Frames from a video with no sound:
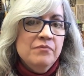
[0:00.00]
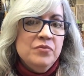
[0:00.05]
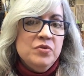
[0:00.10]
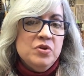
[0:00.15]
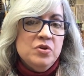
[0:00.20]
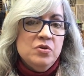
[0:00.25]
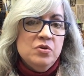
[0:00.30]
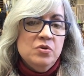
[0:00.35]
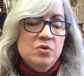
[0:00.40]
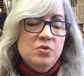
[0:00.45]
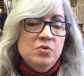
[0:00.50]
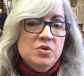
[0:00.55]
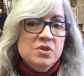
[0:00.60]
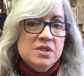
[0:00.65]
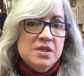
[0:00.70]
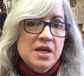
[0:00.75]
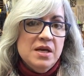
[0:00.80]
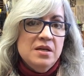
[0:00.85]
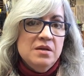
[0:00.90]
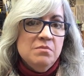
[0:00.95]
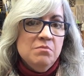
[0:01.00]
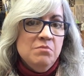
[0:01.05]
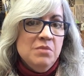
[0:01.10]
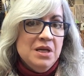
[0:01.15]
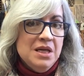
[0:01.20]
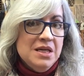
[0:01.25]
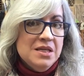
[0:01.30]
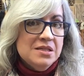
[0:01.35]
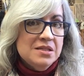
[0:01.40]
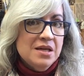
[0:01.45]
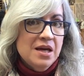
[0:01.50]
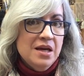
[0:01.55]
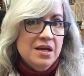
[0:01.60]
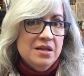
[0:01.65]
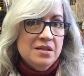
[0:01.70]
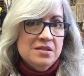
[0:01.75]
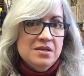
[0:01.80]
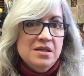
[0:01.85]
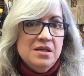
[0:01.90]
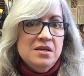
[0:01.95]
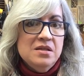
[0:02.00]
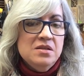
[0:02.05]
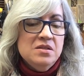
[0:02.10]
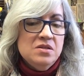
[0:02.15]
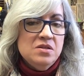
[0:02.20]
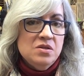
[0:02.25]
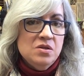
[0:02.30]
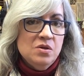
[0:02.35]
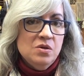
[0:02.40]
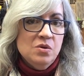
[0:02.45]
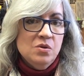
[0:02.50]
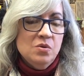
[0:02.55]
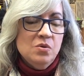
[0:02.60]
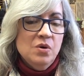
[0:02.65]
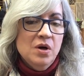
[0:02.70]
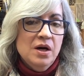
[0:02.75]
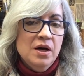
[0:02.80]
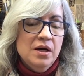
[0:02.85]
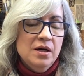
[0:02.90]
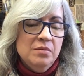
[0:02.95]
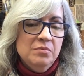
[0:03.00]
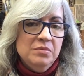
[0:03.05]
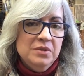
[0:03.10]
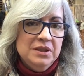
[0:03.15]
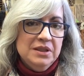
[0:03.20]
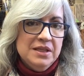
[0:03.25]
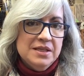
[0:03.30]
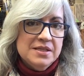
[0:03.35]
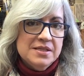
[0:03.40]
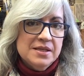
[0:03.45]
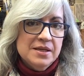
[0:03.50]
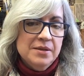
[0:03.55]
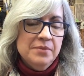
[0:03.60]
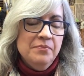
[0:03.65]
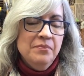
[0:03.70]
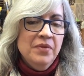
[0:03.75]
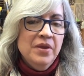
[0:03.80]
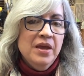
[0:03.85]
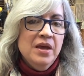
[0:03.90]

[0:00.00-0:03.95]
to send mini skeins into Melissa